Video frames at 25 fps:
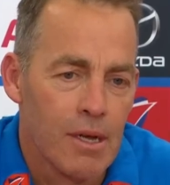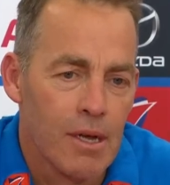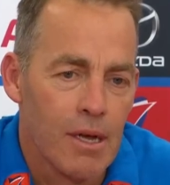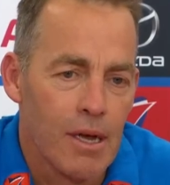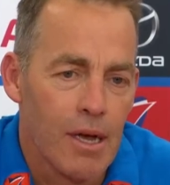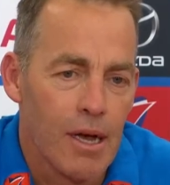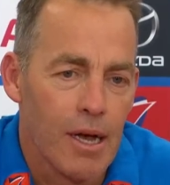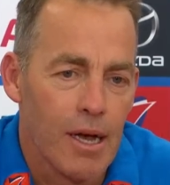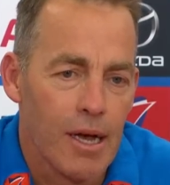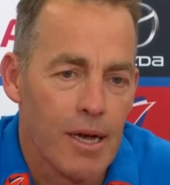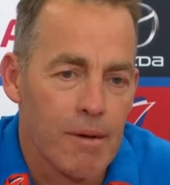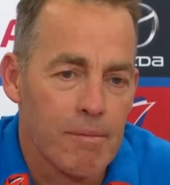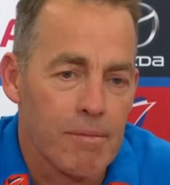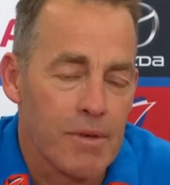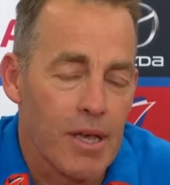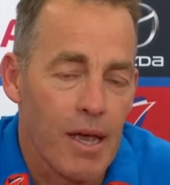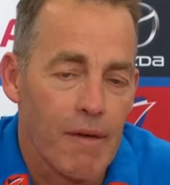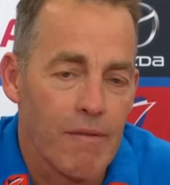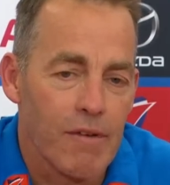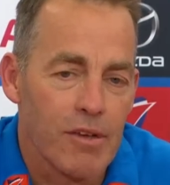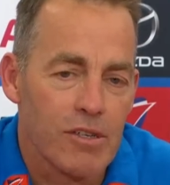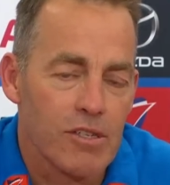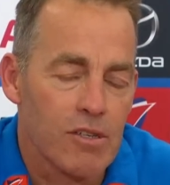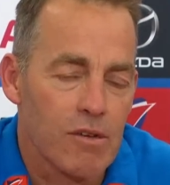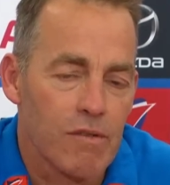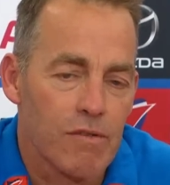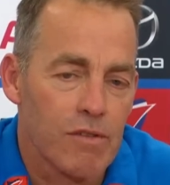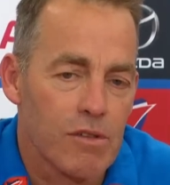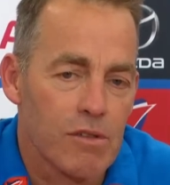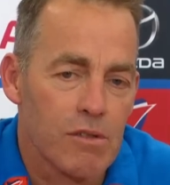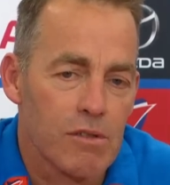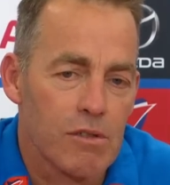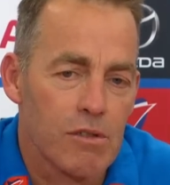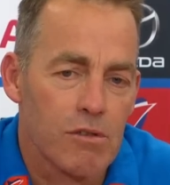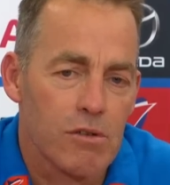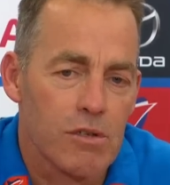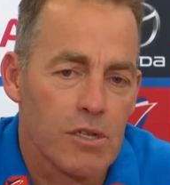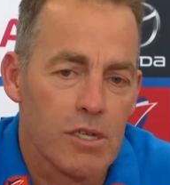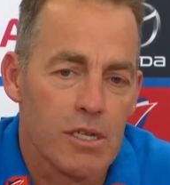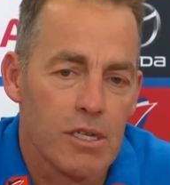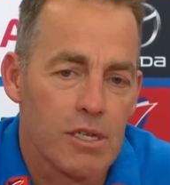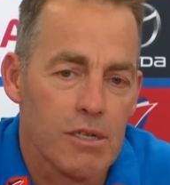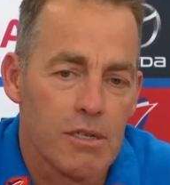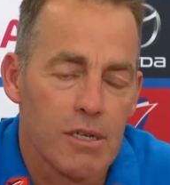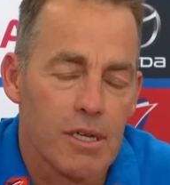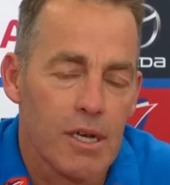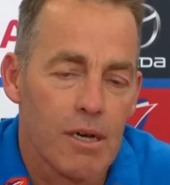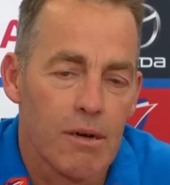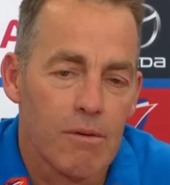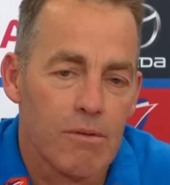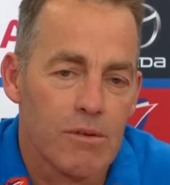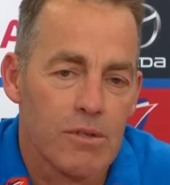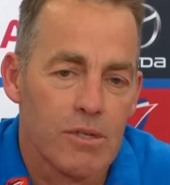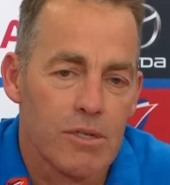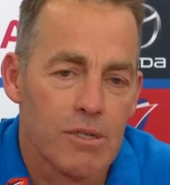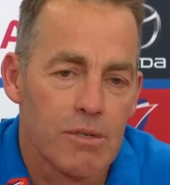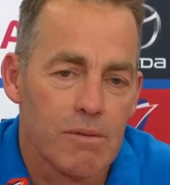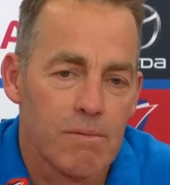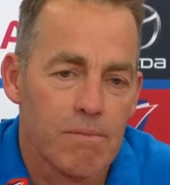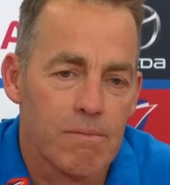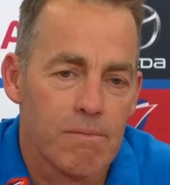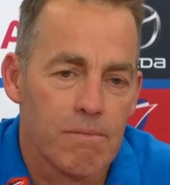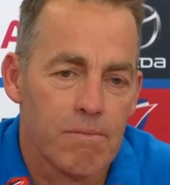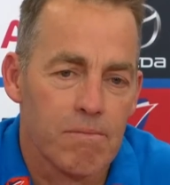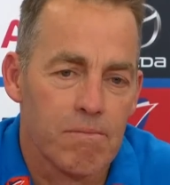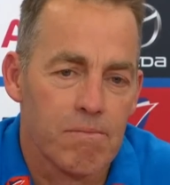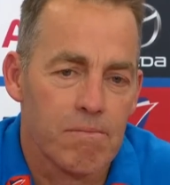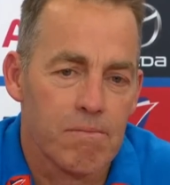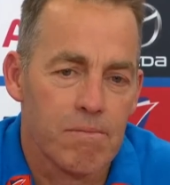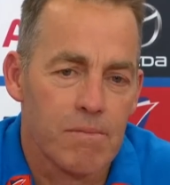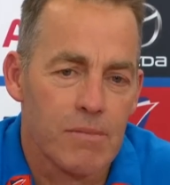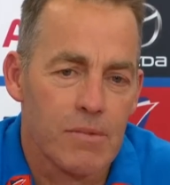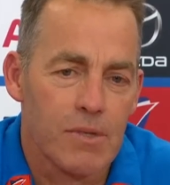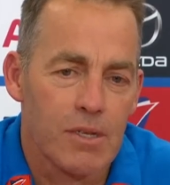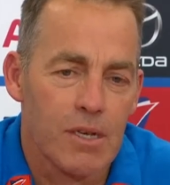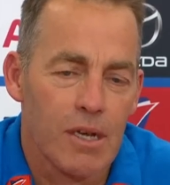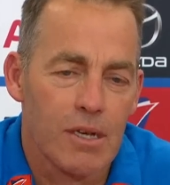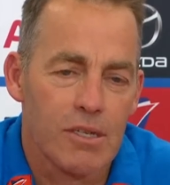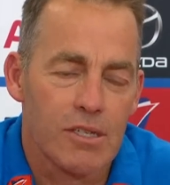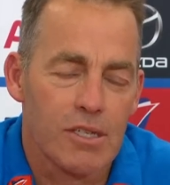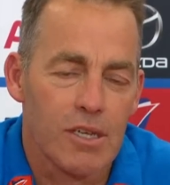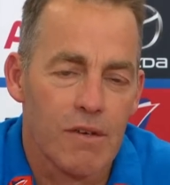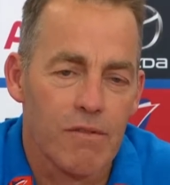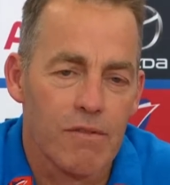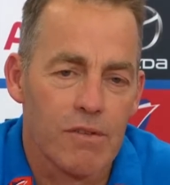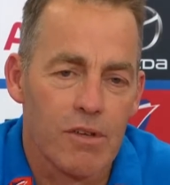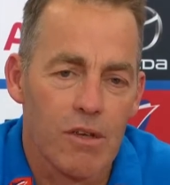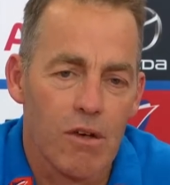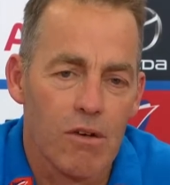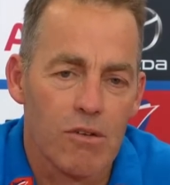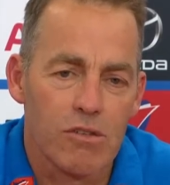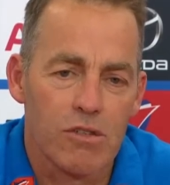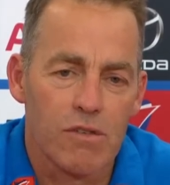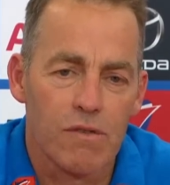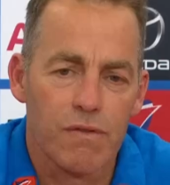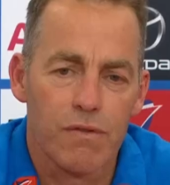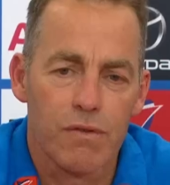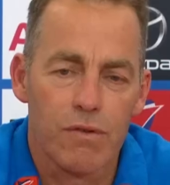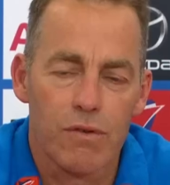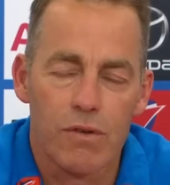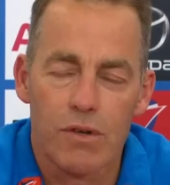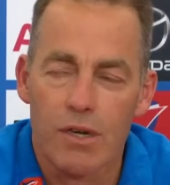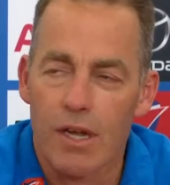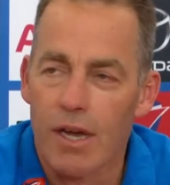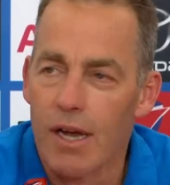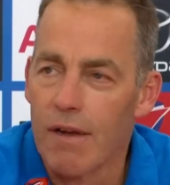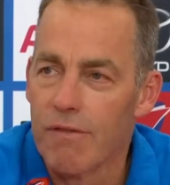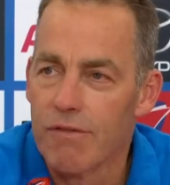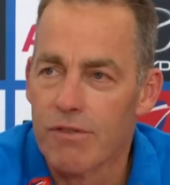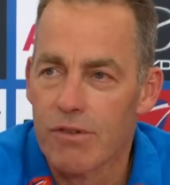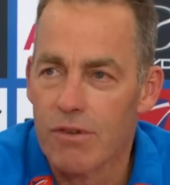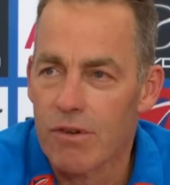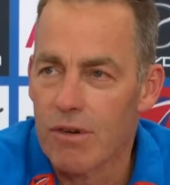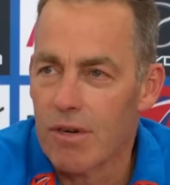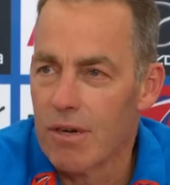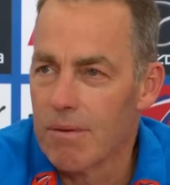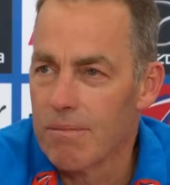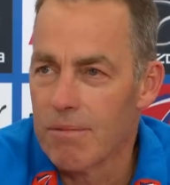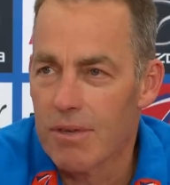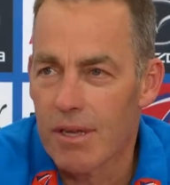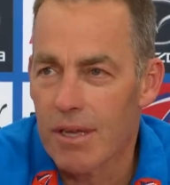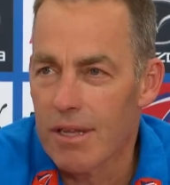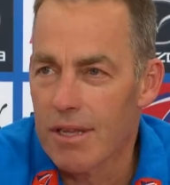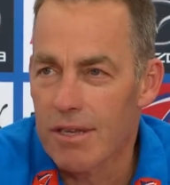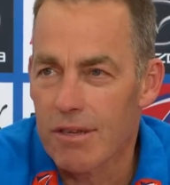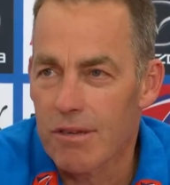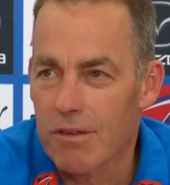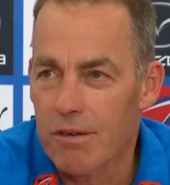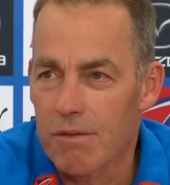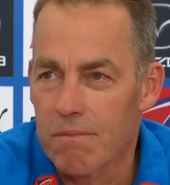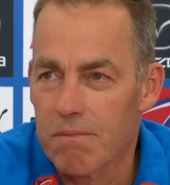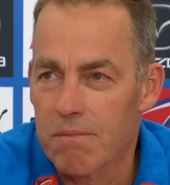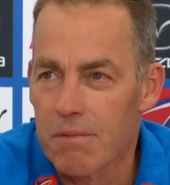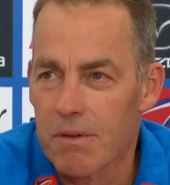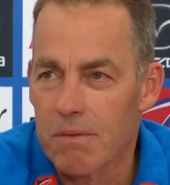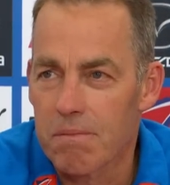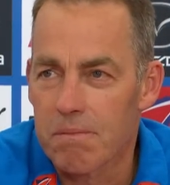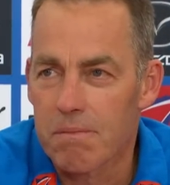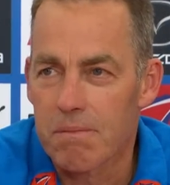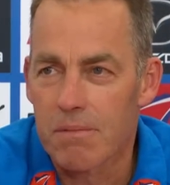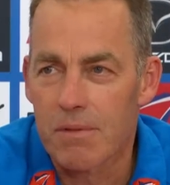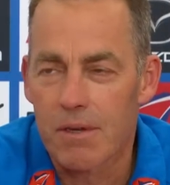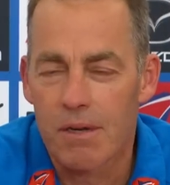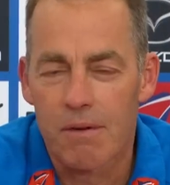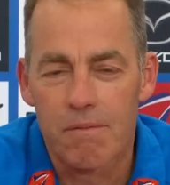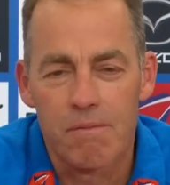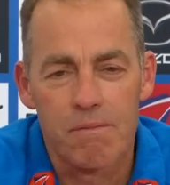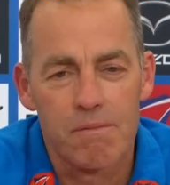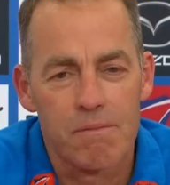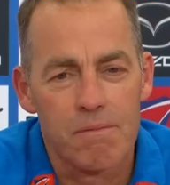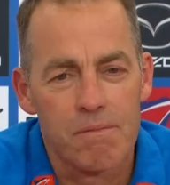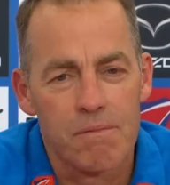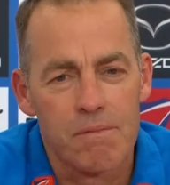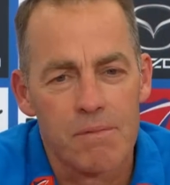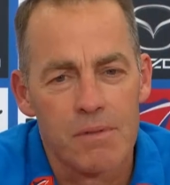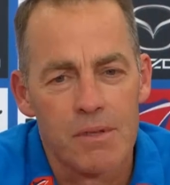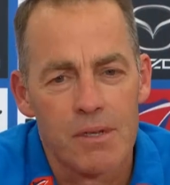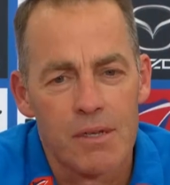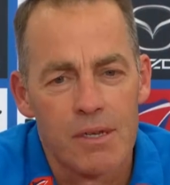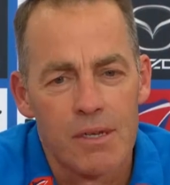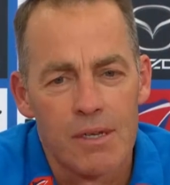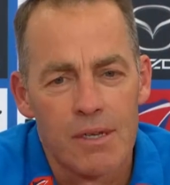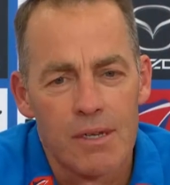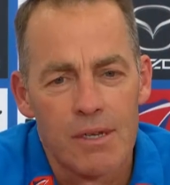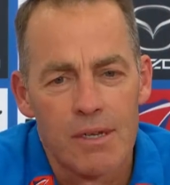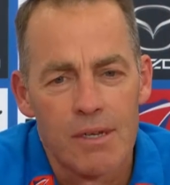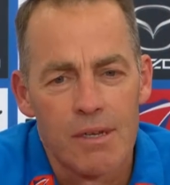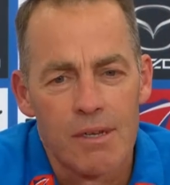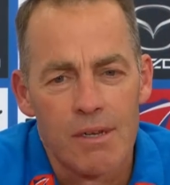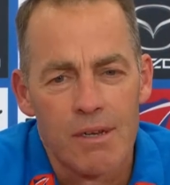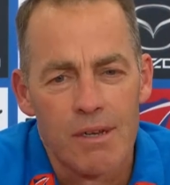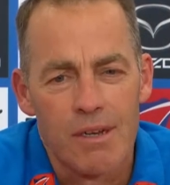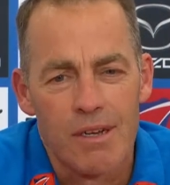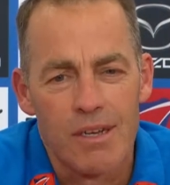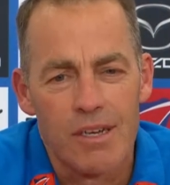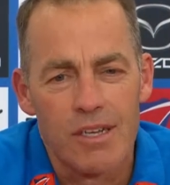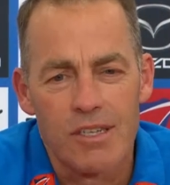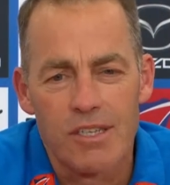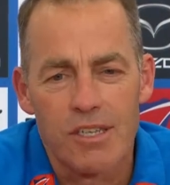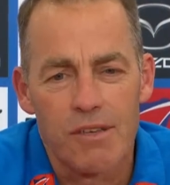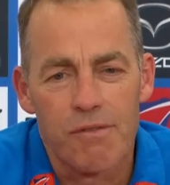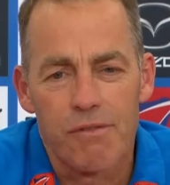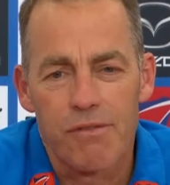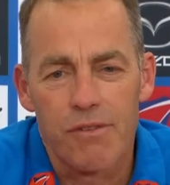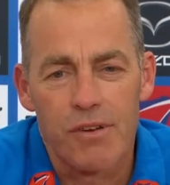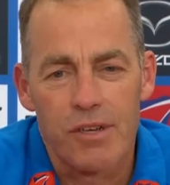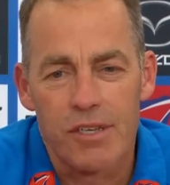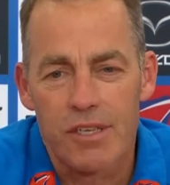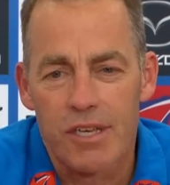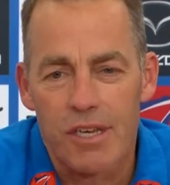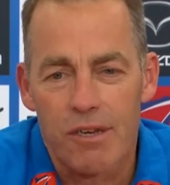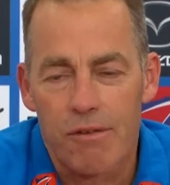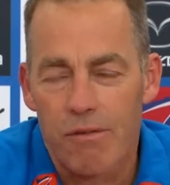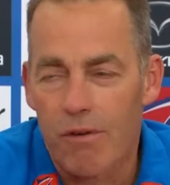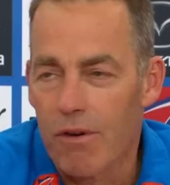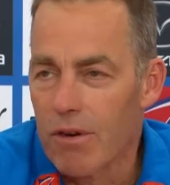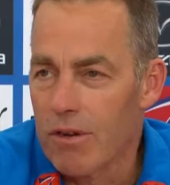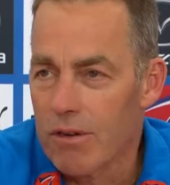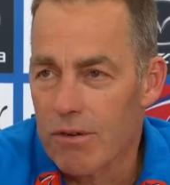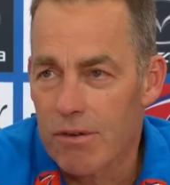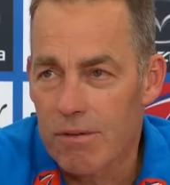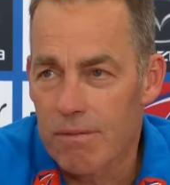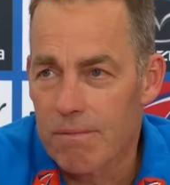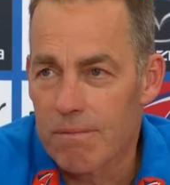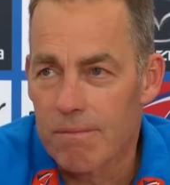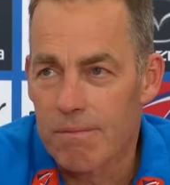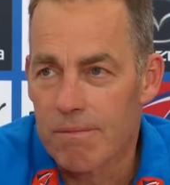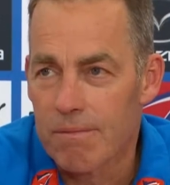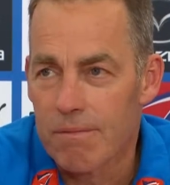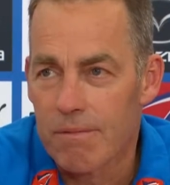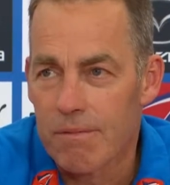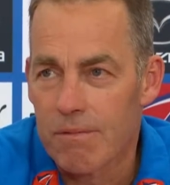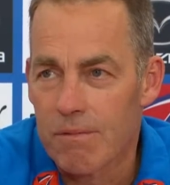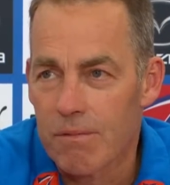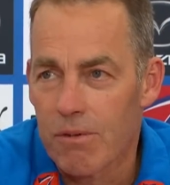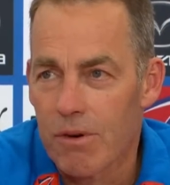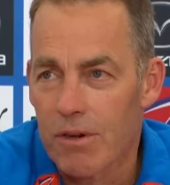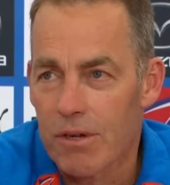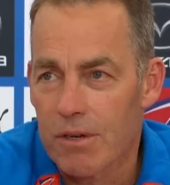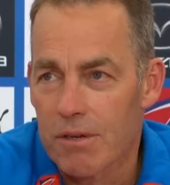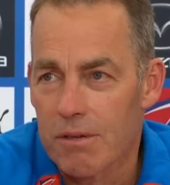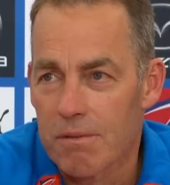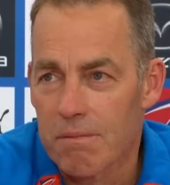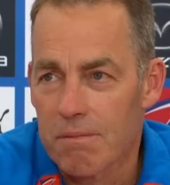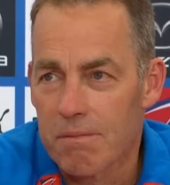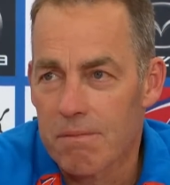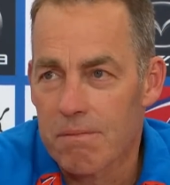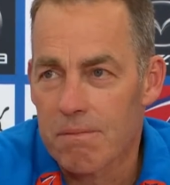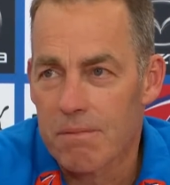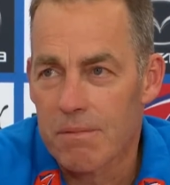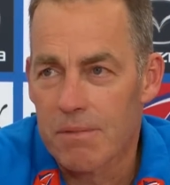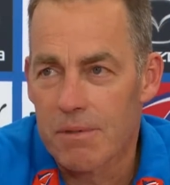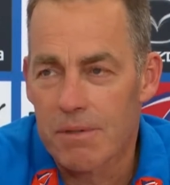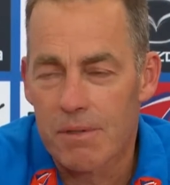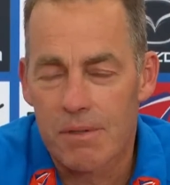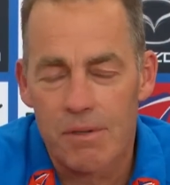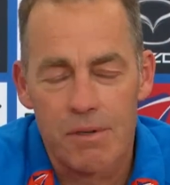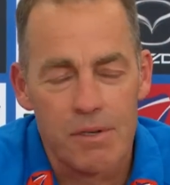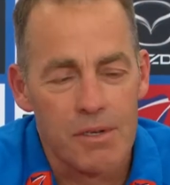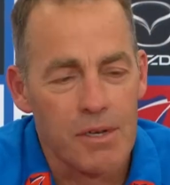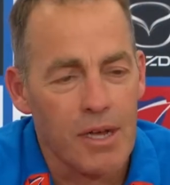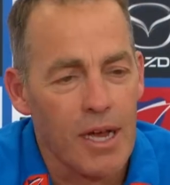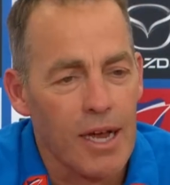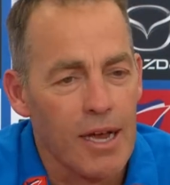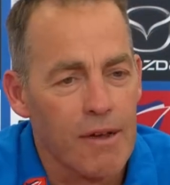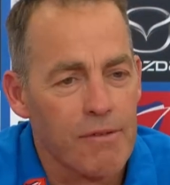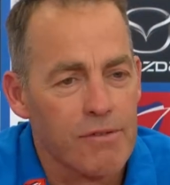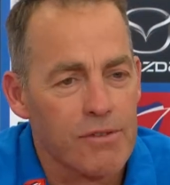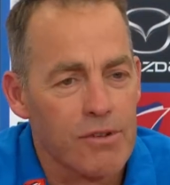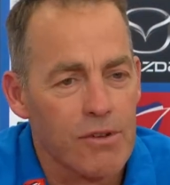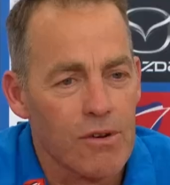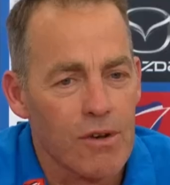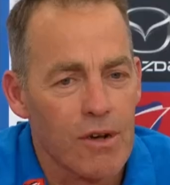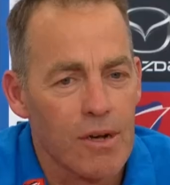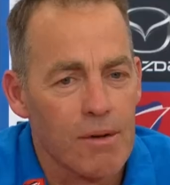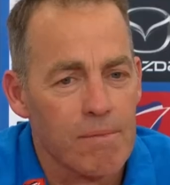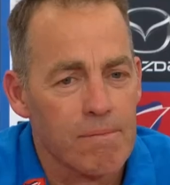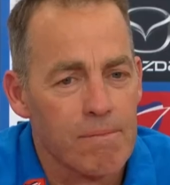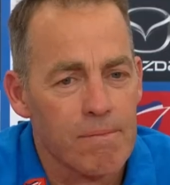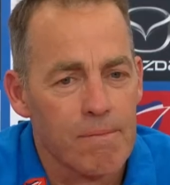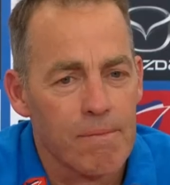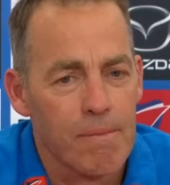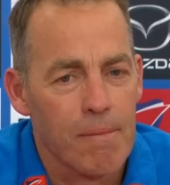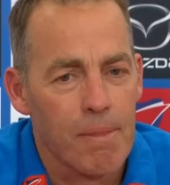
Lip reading: gave ourselves a look at it. You know, it was, you know, 7-4 at half time. You know, they got an easy free kick right on half time.